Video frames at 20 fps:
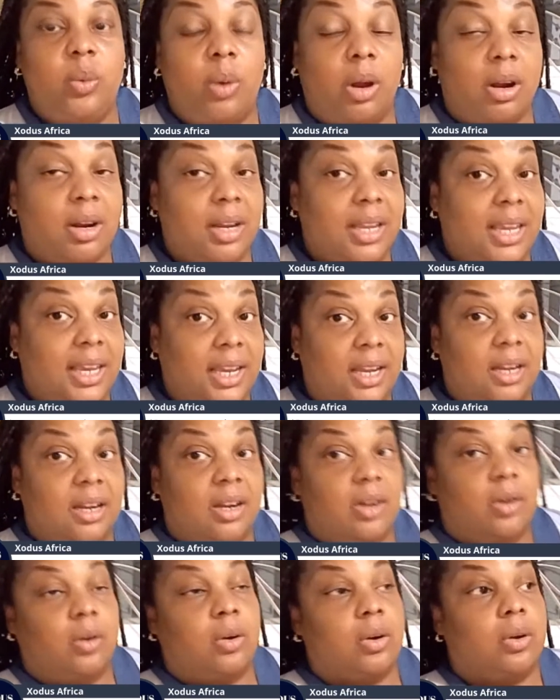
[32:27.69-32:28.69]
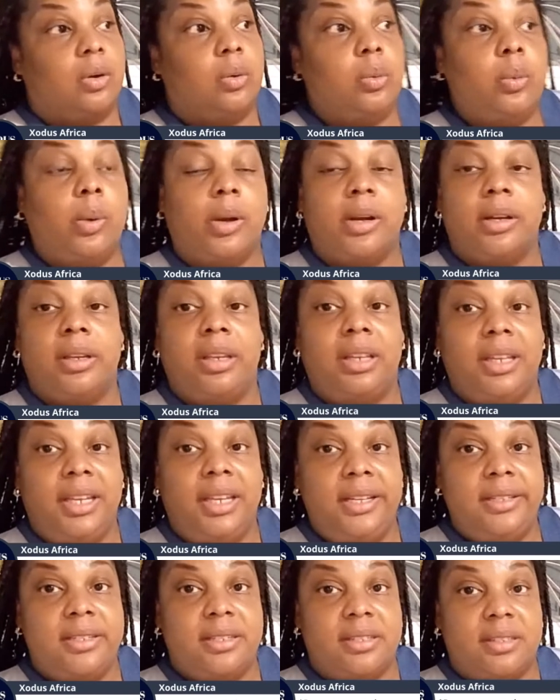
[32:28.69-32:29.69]
who are here or who are
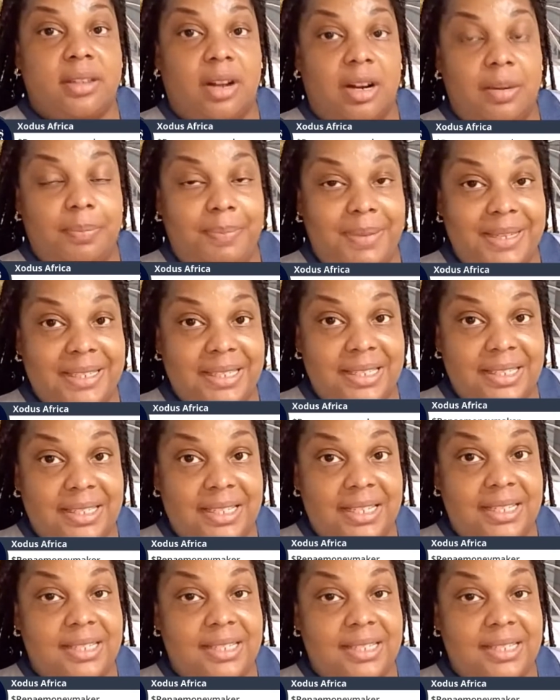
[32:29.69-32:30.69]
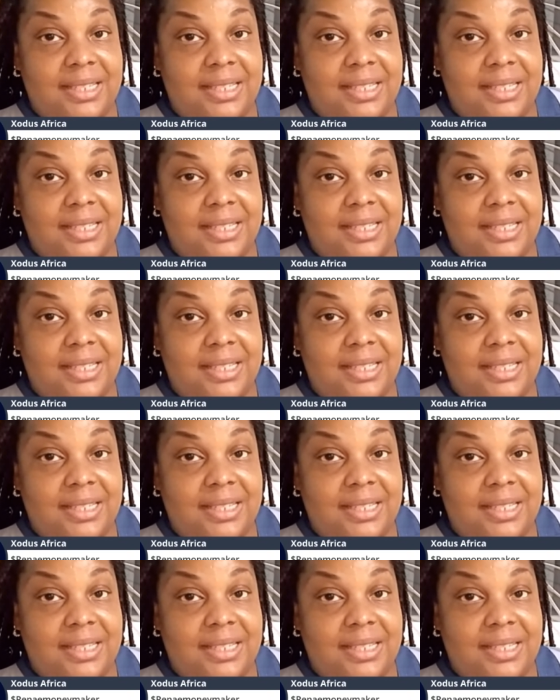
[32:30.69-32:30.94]
looking to start businesses,